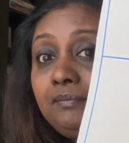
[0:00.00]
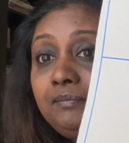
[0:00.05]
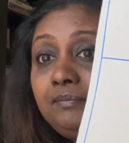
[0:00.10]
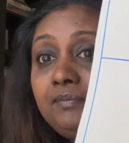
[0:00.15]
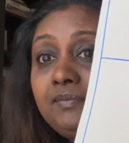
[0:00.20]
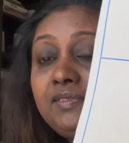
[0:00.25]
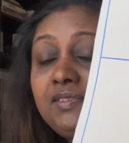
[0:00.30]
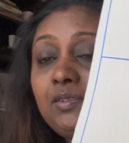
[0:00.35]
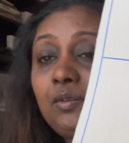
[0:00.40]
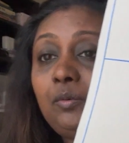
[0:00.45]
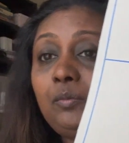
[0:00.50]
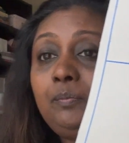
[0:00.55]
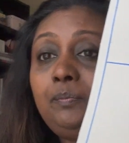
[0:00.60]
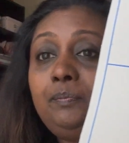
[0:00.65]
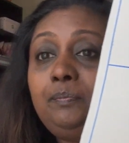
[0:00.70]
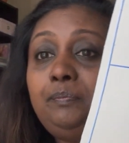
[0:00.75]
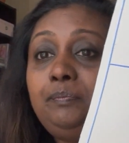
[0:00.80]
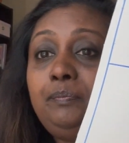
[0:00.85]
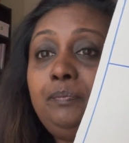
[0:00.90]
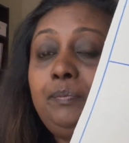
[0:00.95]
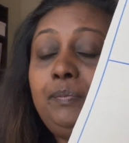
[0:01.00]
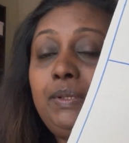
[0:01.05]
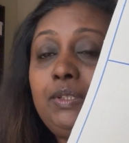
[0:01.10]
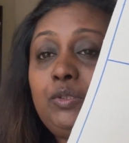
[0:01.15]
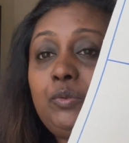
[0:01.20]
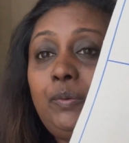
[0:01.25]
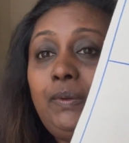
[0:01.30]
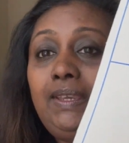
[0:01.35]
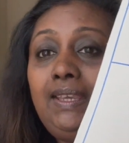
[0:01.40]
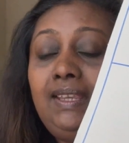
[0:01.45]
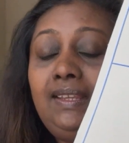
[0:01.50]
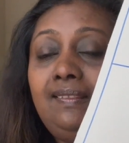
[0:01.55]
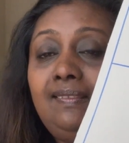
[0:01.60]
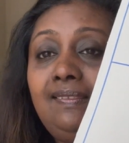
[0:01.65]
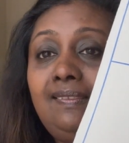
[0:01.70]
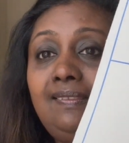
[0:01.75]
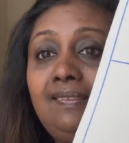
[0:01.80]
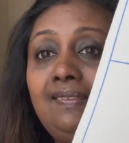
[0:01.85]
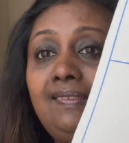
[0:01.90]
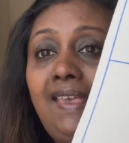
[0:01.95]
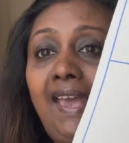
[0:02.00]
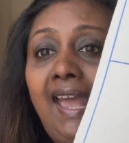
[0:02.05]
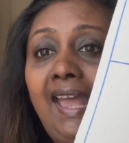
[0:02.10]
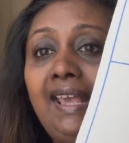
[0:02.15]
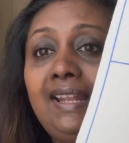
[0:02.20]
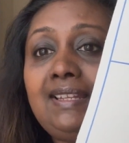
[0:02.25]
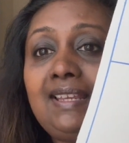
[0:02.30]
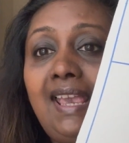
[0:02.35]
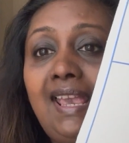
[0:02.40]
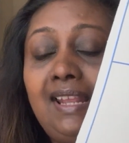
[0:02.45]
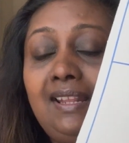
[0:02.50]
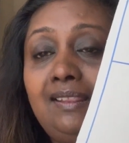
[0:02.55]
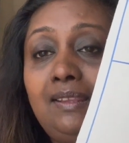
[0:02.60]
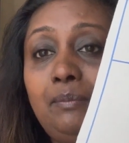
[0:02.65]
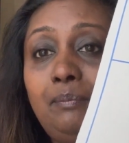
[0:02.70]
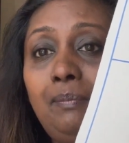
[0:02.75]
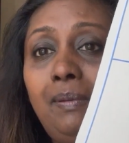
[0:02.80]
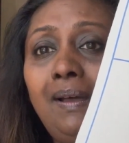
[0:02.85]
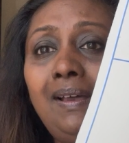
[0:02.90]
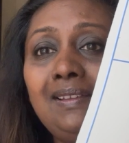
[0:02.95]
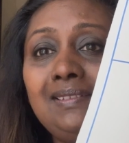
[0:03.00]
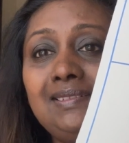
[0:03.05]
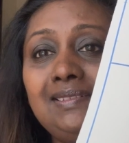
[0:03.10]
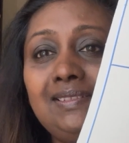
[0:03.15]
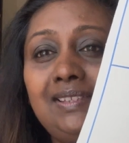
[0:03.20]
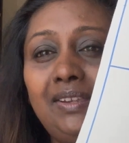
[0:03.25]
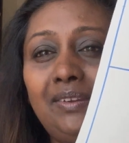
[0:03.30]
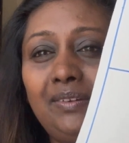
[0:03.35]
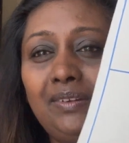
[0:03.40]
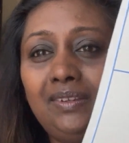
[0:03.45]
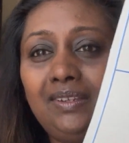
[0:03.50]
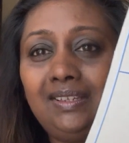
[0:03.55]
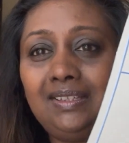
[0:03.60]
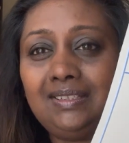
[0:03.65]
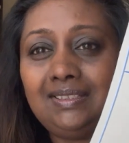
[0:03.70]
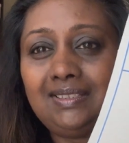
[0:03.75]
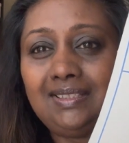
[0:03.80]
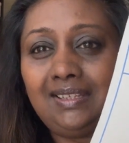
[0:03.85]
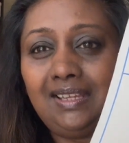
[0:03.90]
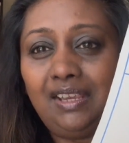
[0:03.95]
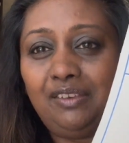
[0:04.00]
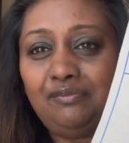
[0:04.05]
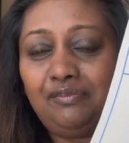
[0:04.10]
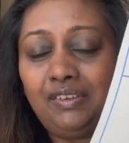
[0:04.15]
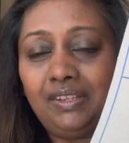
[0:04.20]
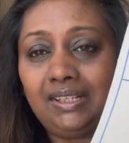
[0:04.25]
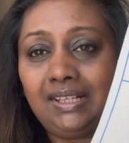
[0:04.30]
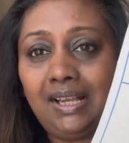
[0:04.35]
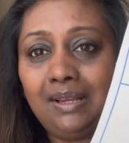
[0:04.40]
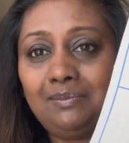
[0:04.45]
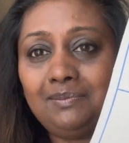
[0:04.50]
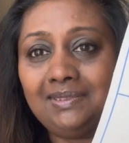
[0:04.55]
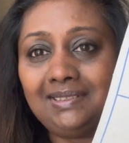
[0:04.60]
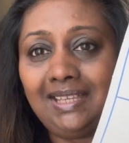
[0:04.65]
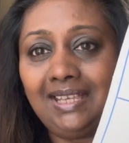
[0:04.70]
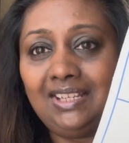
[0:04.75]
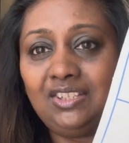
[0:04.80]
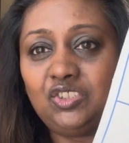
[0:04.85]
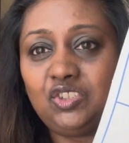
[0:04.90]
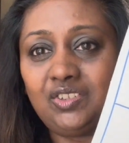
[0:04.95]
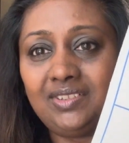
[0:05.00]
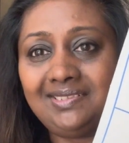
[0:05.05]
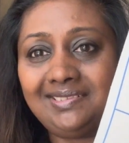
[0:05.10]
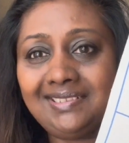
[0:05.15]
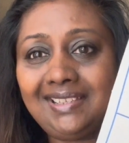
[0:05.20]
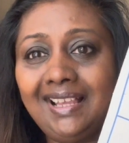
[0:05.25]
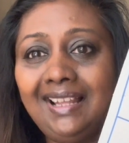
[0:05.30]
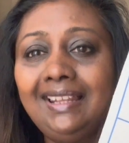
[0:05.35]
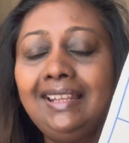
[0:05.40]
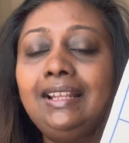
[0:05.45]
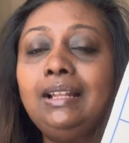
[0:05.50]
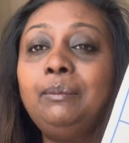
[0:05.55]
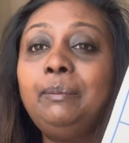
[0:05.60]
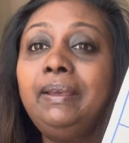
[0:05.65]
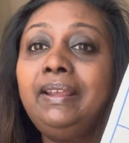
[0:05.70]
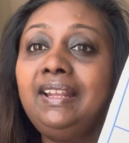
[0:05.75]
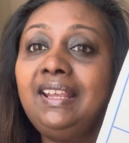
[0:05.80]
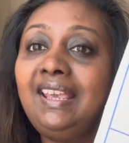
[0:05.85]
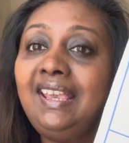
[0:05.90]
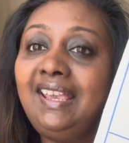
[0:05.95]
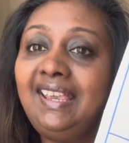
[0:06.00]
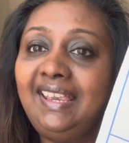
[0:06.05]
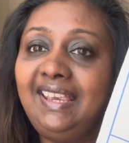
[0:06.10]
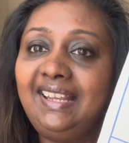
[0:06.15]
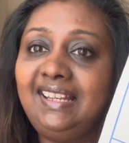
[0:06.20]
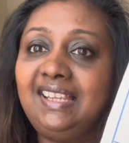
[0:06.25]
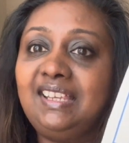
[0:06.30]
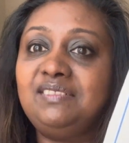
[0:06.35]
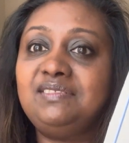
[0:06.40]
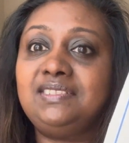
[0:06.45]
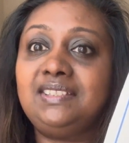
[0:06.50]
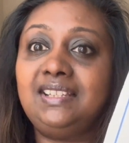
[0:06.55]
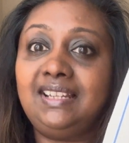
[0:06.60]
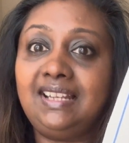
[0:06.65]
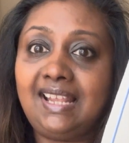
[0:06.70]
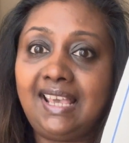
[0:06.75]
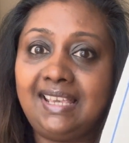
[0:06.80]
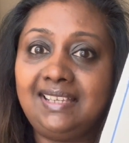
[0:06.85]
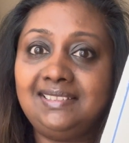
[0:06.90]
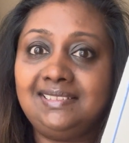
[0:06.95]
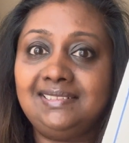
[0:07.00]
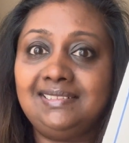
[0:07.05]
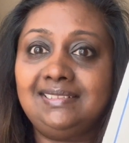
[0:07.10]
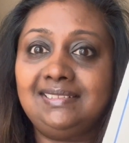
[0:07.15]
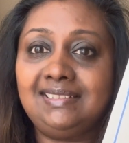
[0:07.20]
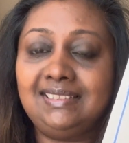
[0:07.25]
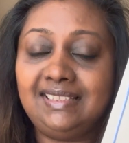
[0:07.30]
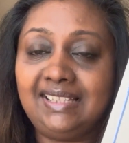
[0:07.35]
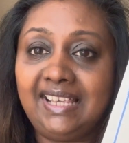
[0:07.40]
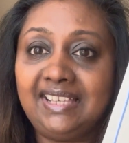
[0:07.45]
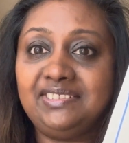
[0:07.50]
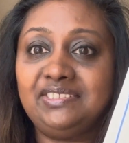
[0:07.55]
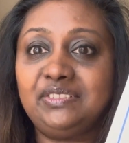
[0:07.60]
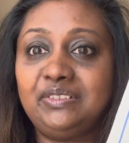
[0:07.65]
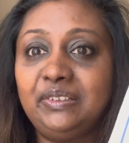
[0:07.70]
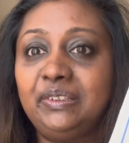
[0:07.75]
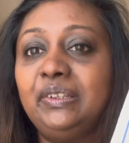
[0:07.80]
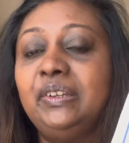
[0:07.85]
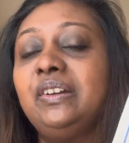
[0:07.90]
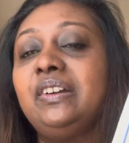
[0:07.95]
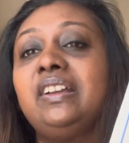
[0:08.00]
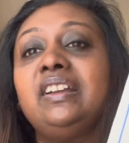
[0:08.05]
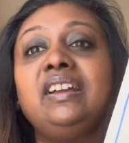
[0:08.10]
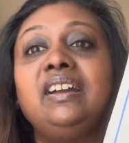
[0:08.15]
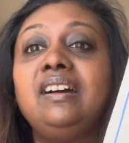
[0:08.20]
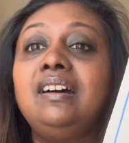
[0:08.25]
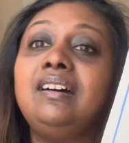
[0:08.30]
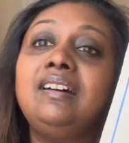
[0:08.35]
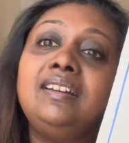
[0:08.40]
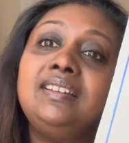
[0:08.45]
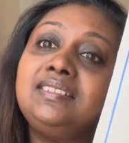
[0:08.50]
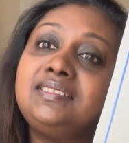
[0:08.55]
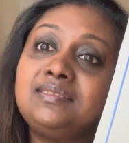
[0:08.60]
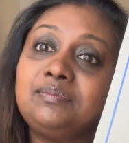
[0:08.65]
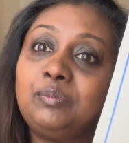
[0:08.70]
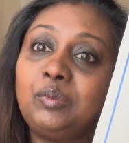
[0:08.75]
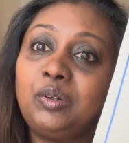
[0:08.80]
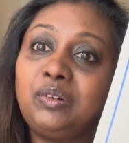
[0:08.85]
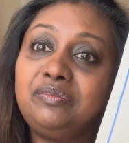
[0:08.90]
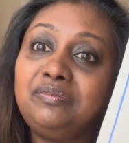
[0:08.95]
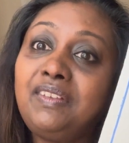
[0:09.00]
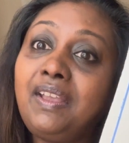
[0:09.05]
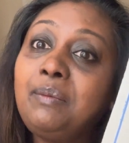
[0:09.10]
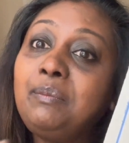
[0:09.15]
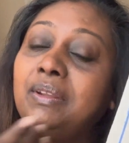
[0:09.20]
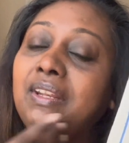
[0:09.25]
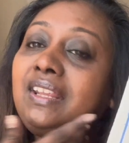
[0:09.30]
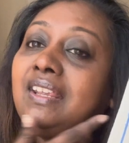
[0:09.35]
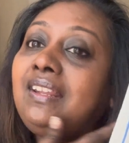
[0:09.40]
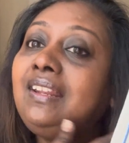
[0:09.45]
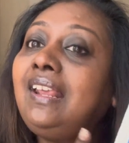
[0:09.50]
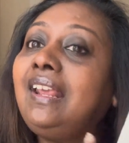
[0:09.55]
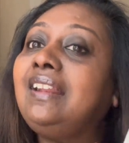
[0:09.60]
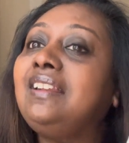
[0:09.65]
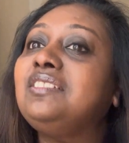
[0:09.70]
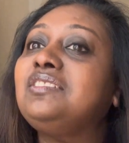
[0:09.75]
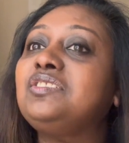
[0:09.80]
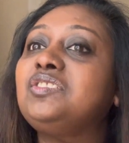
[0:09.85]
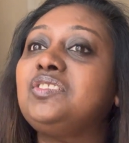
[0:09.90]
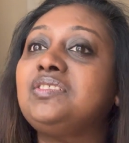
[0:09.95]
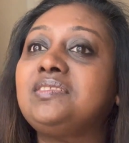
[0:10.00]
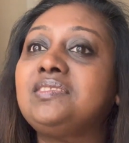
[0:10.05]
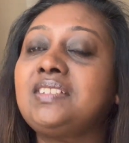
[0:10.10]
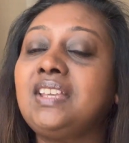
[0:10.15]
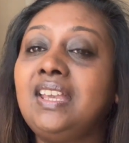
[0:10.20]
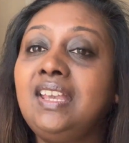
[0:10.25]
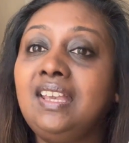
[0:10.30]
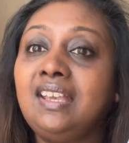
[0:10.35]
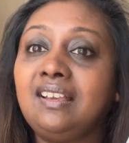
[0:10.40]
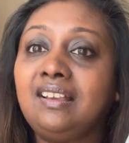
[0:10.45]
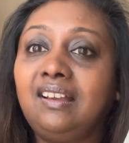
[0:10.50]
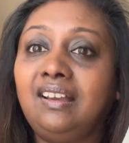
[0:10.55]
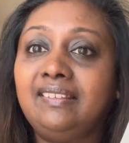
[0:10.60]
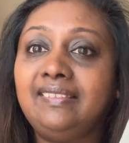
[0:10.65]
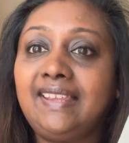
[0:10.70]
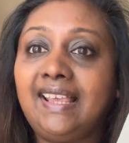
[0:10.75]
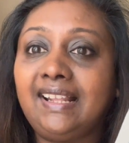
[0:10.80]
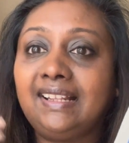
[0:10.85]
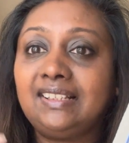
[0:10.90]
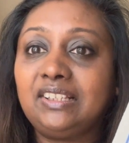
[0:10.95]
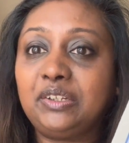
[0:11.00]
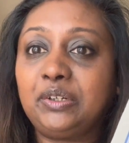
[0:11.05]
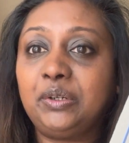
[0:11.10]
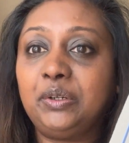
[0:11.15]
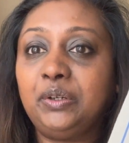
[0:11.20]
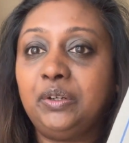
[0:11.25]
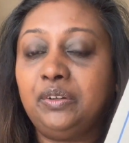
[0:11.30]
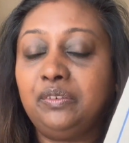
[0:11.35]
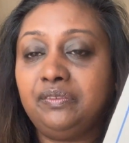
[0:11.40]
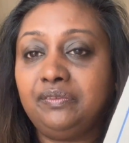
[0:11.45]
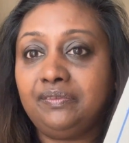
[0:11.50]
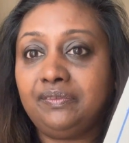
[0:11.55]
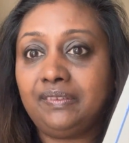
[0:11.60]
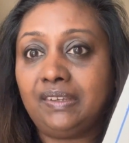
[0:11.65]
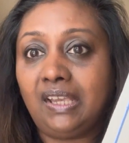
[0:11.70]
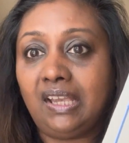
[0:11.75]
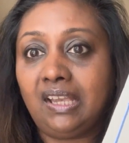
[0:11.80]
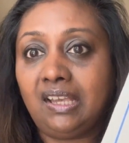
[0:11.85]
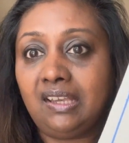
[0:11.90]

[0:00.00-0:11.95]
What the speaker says: So between that and the bust, there, if it comes in just a little bit, it gives a nicer look. It's more feminine, and it's just got that curve.